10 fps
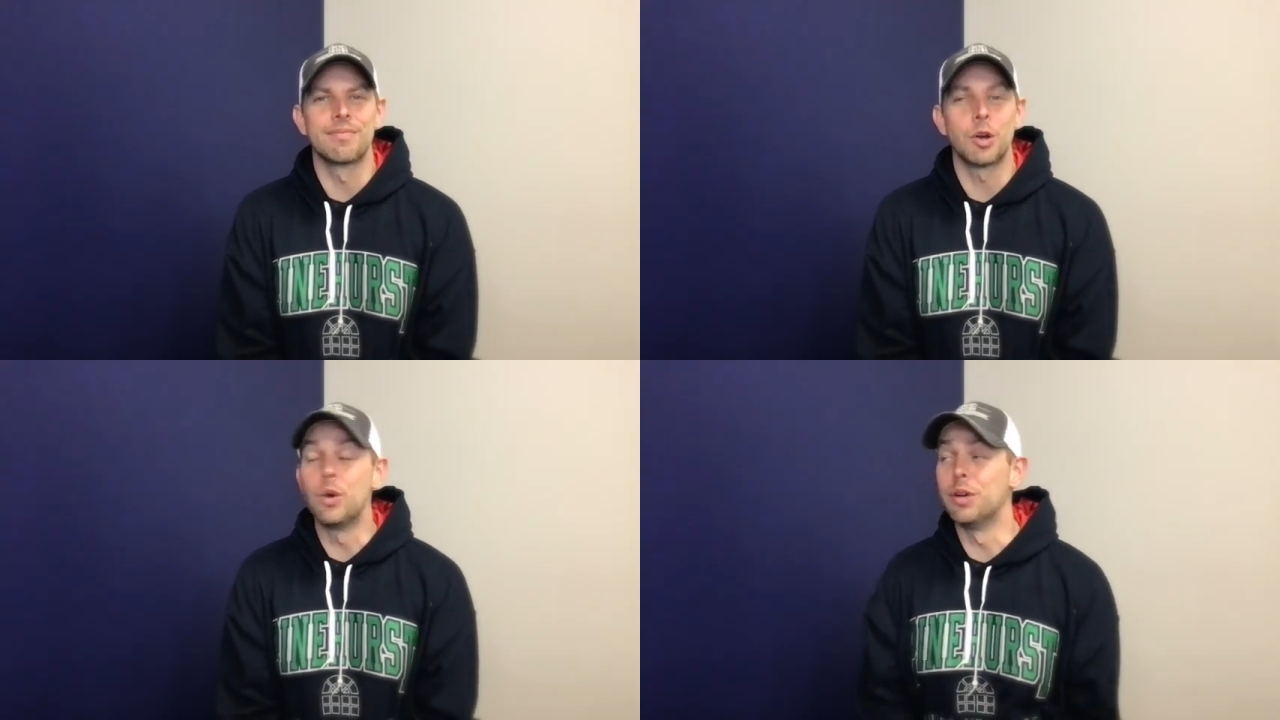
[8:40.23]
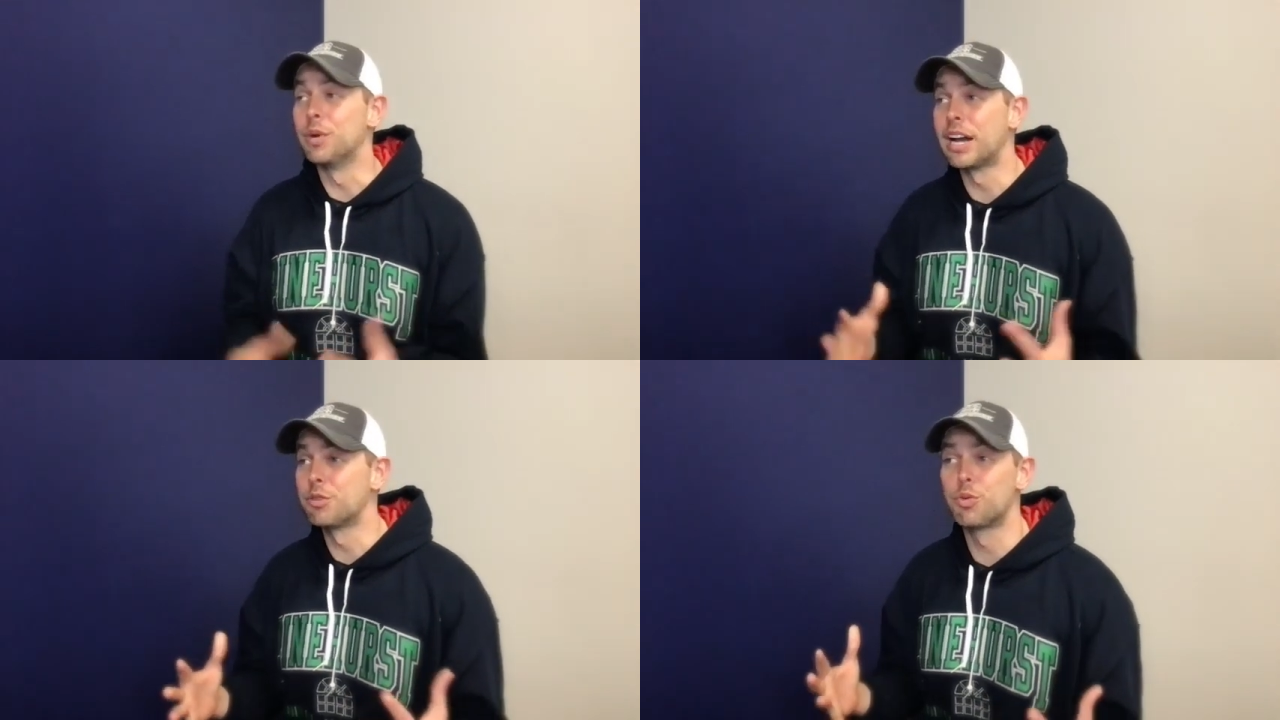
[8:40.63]

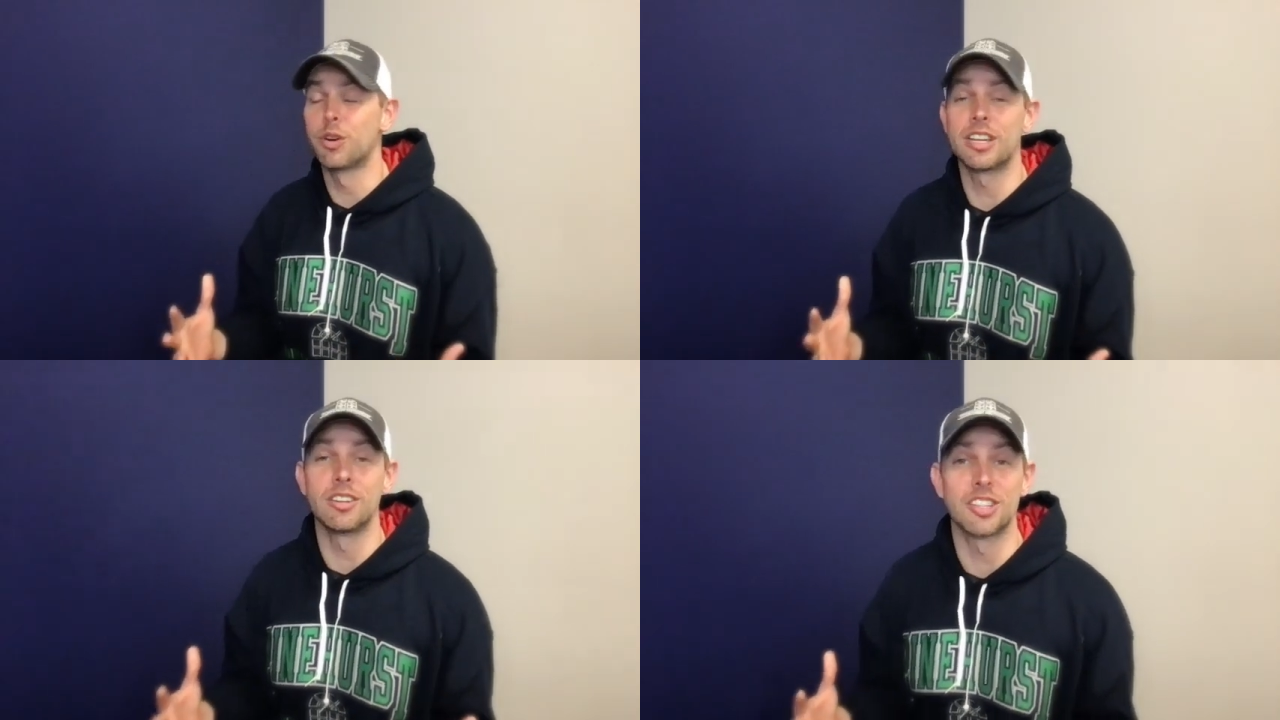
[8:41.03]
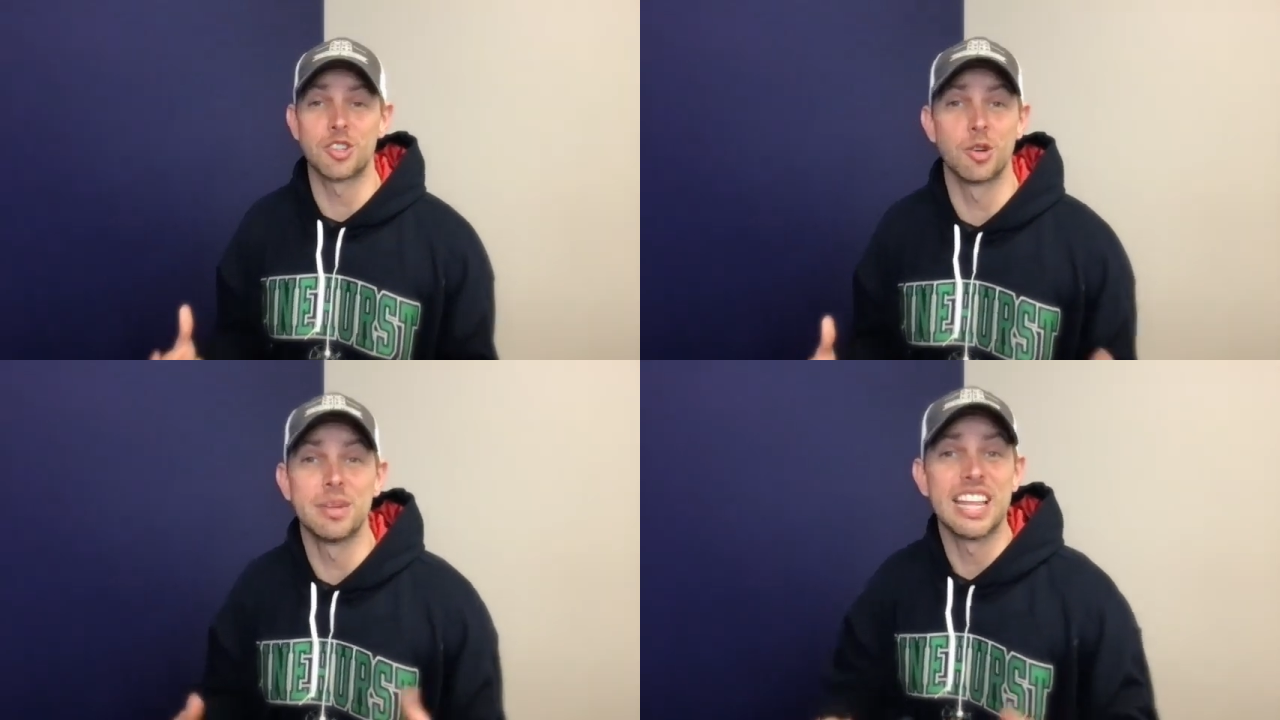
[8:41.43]
when I was working on a
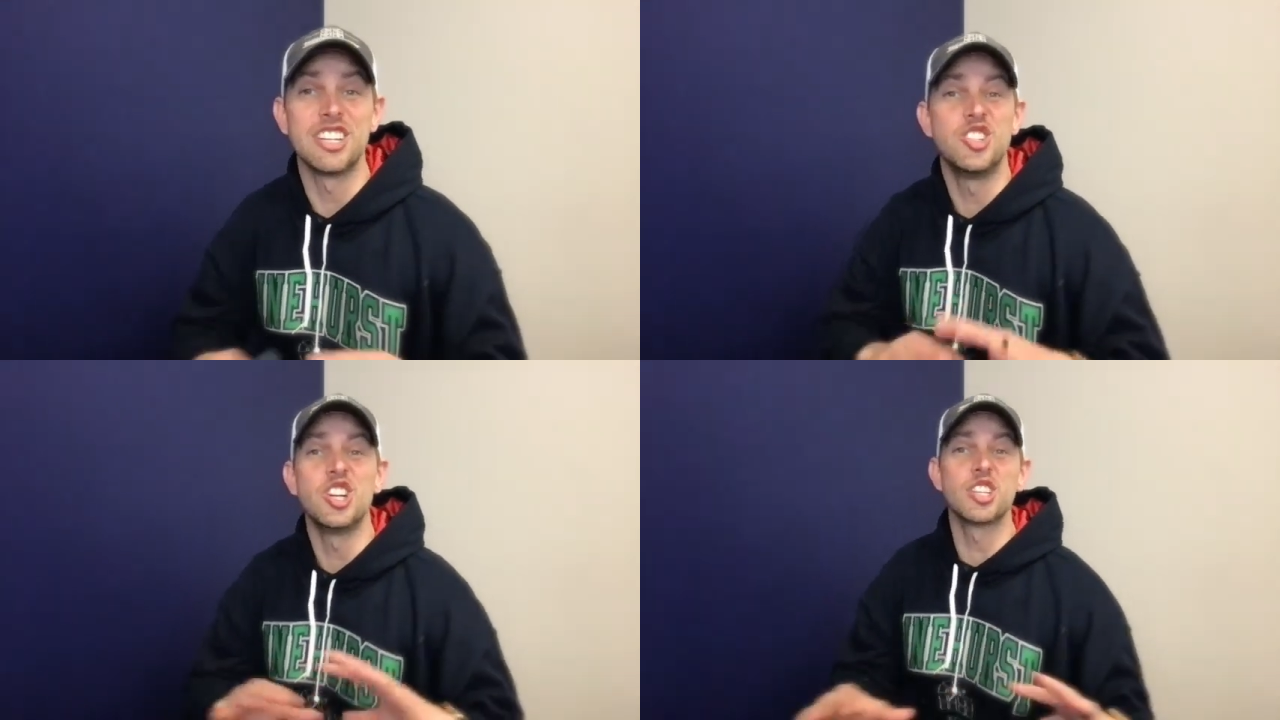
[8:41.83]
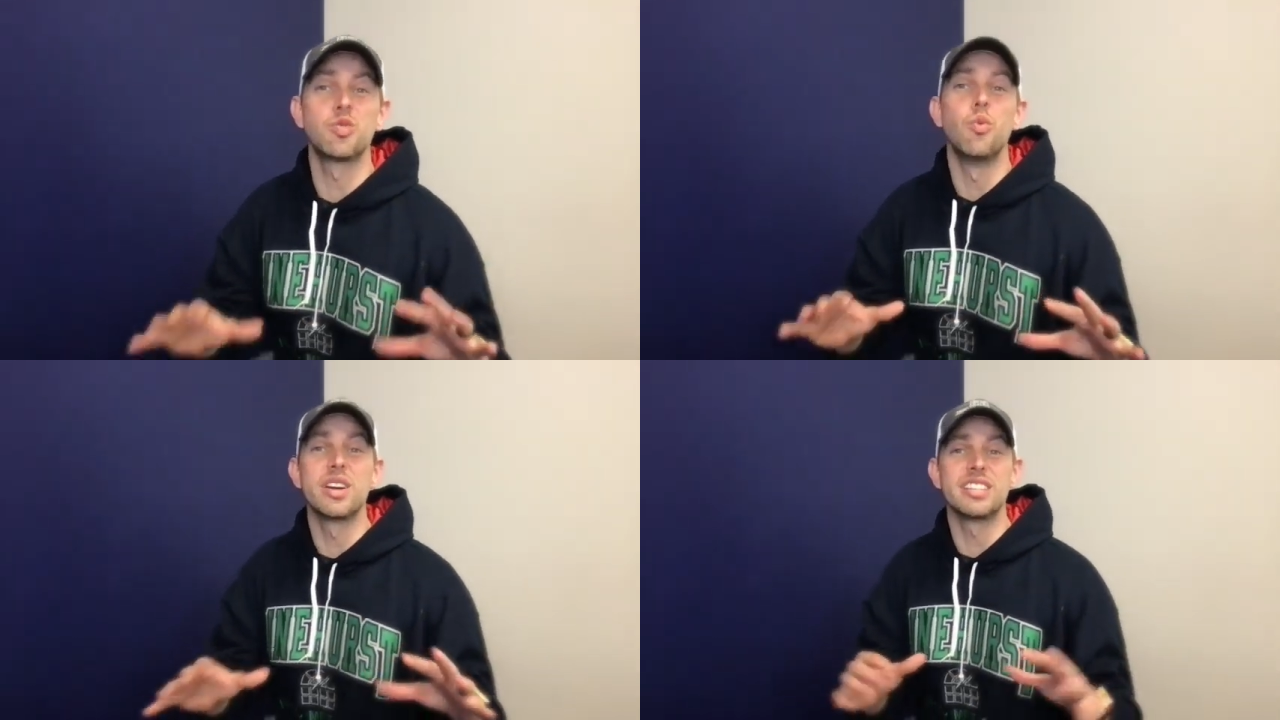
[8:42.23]
sermon that just
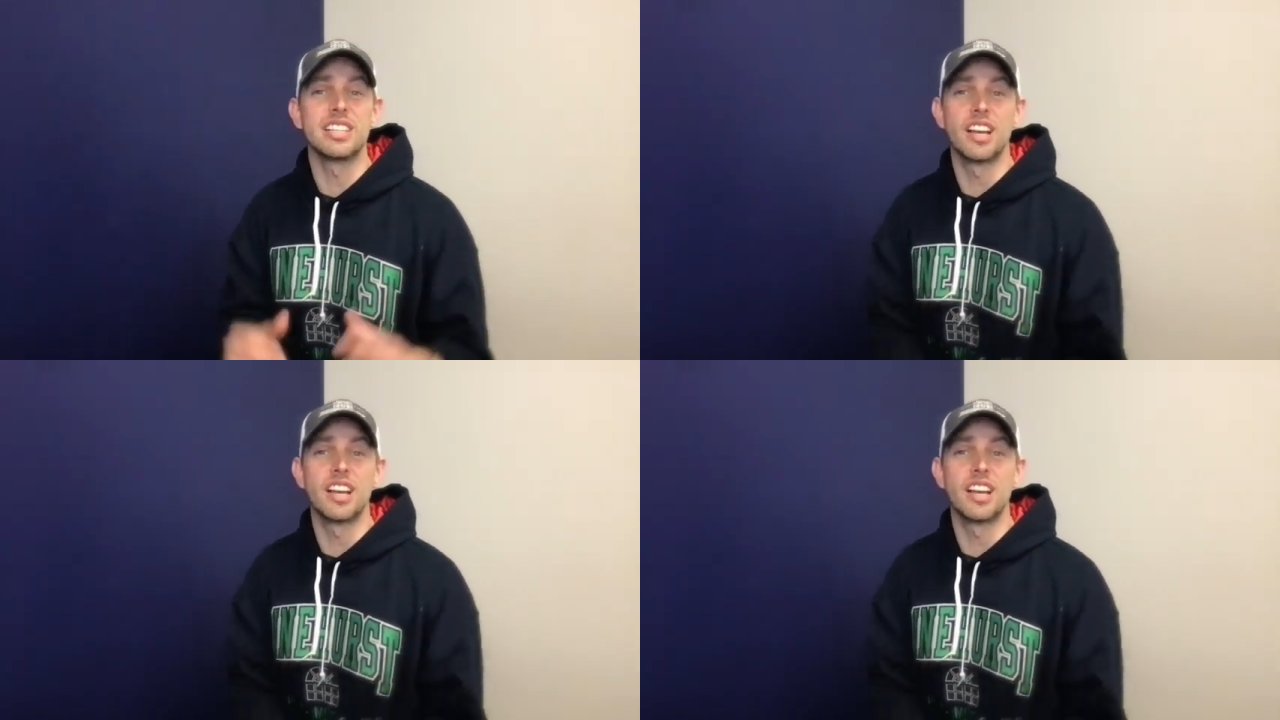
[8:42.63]
wasn't